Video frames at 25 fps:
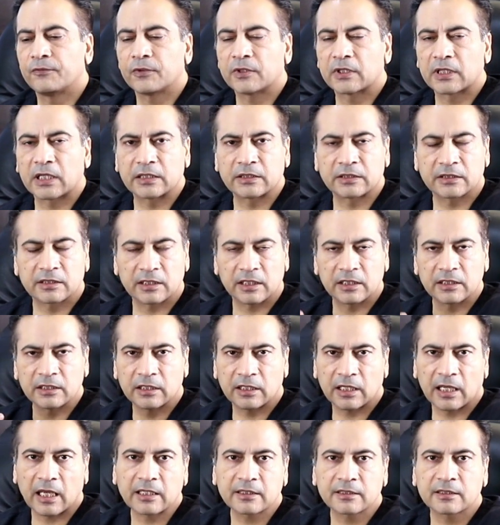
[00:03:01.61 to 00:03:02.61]
it gets
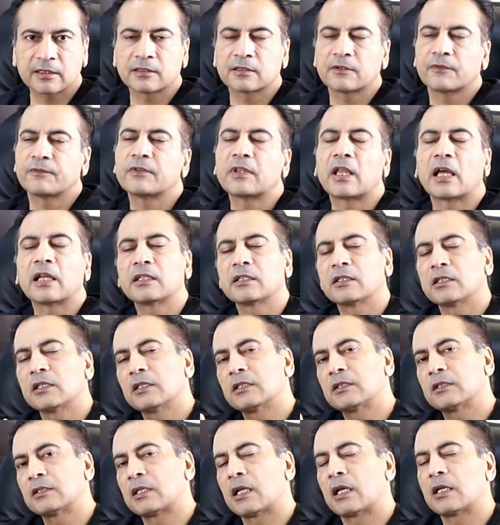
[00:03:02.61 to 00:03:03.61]
any excess of that, it
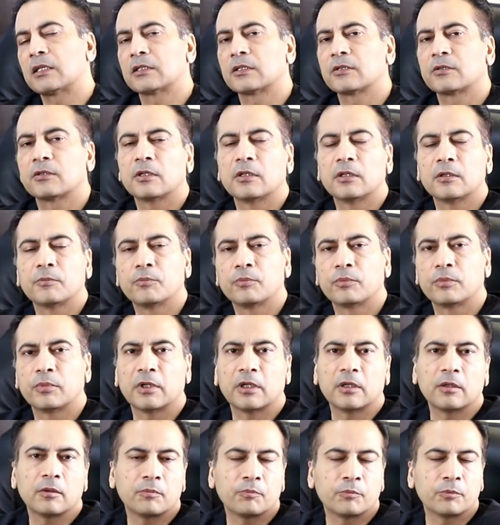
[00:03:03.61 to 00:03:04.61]
starts
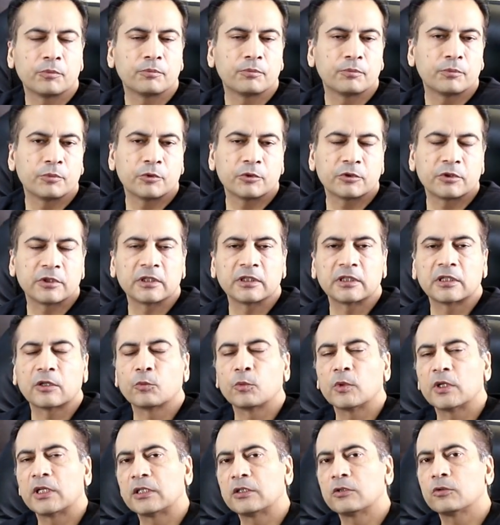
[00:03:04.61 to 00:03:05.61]
pushing it
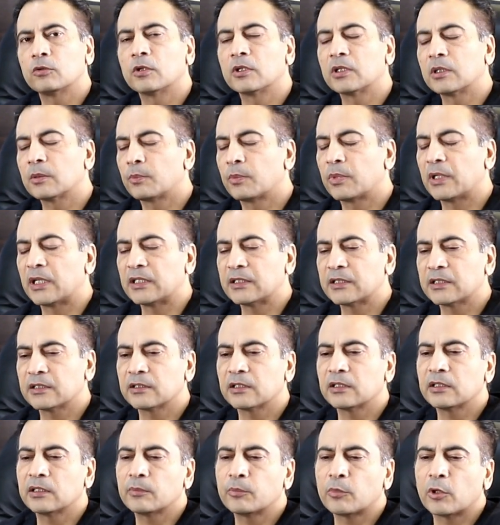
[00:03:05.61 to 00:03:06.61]
away to other places
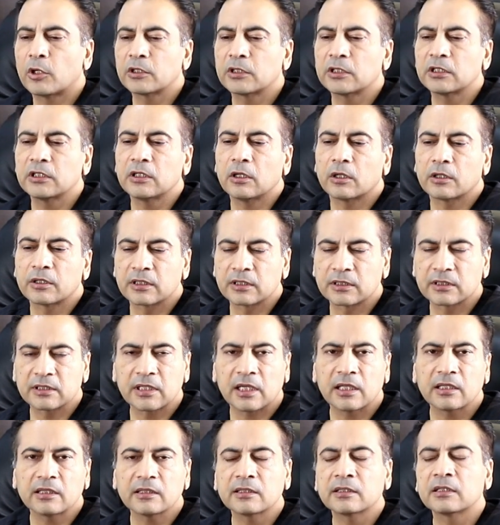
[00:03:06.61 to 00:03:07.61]
in the body, other
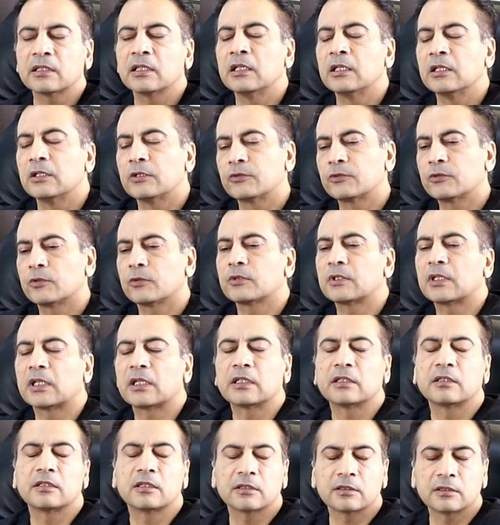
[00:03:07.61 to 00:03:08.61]
cells, so that
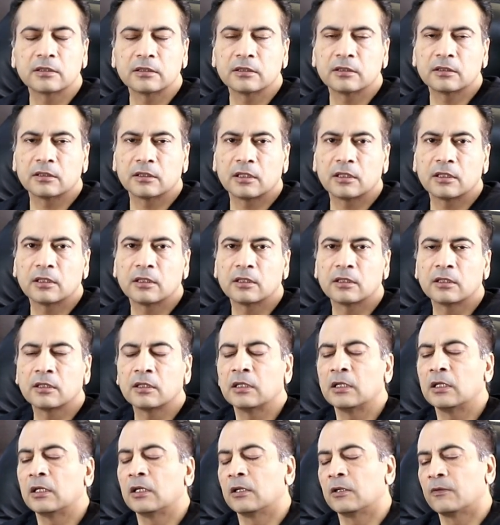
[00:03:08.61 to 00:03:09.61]
it doesn't
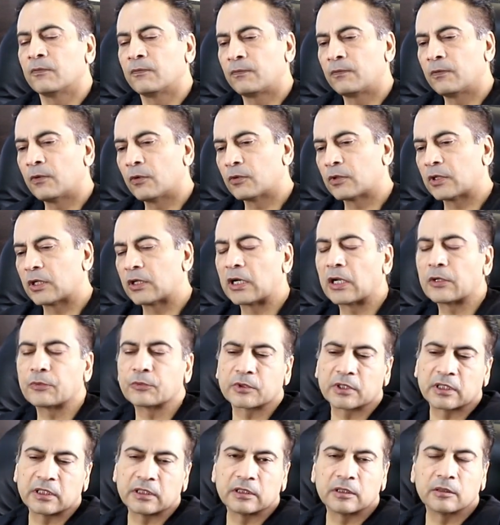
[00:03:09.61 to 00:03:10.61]
float
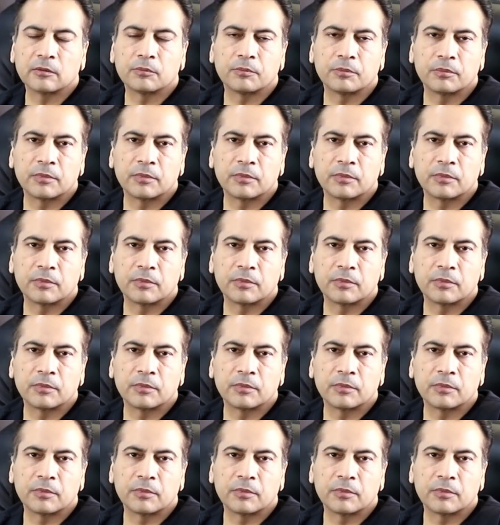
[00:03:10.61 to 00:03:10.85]
around in the